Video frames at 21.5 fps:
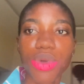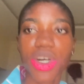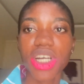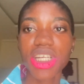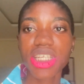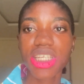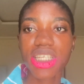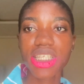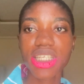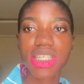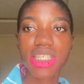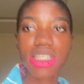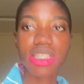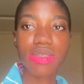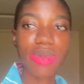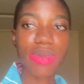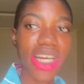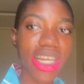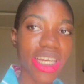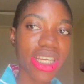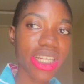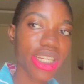this is
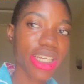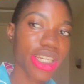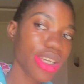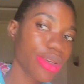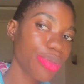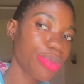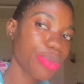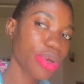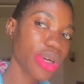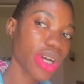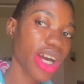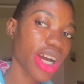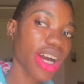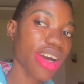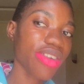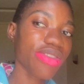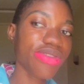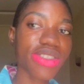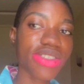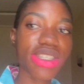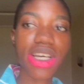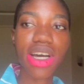my lip
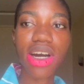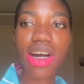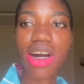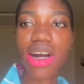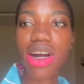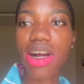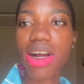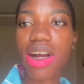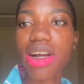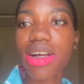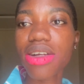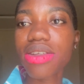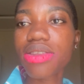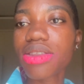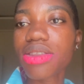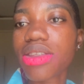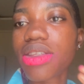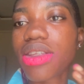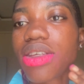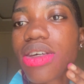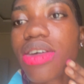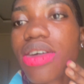after
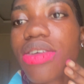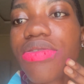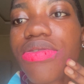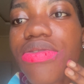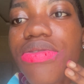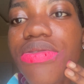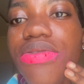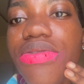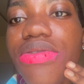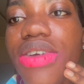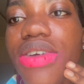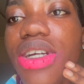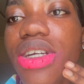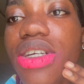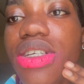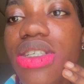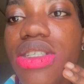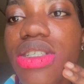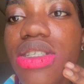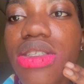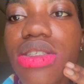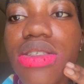the
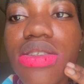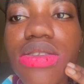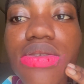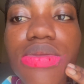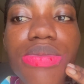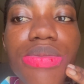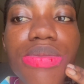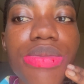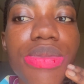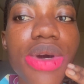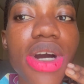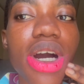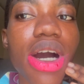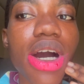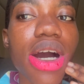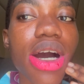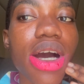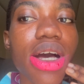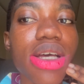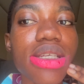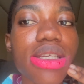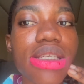first
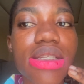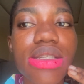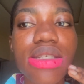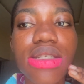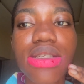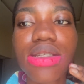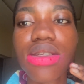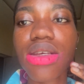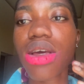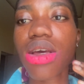pass.